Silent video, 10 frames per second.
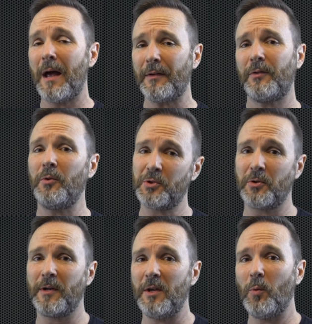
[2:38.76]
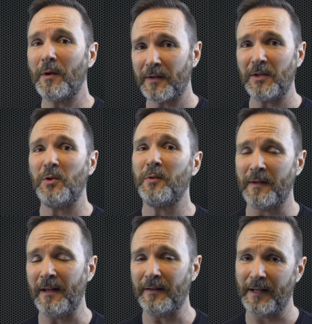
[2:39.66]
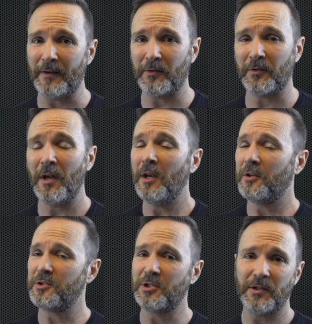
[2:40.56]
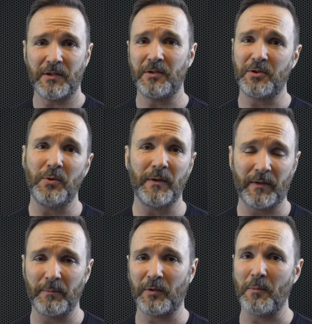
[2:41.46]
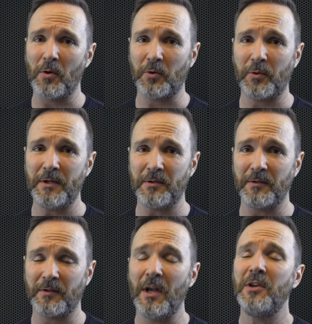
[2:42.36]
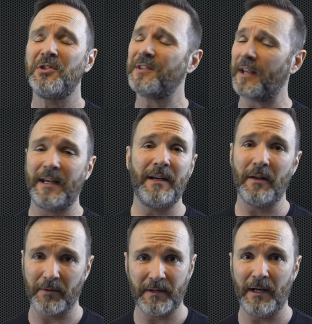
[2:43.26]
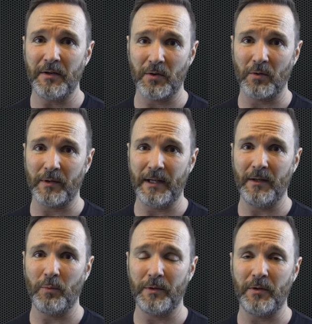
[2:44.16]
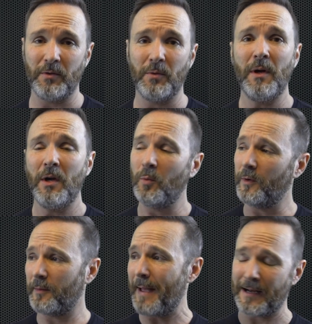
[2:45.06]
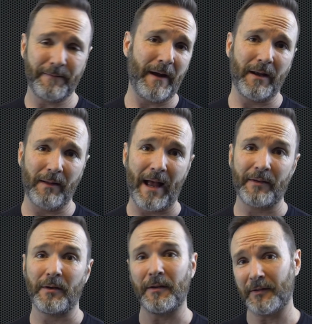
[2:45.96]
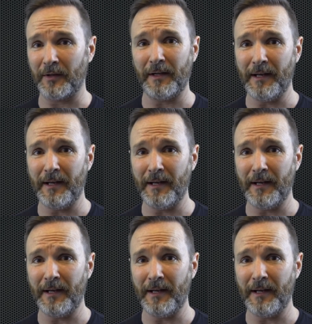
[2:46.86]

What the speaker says: not so sure he wasn't using these lasers just to shoot at some small creatures, just like any other 10-year-old kid would do with a magnifying glass on a sunny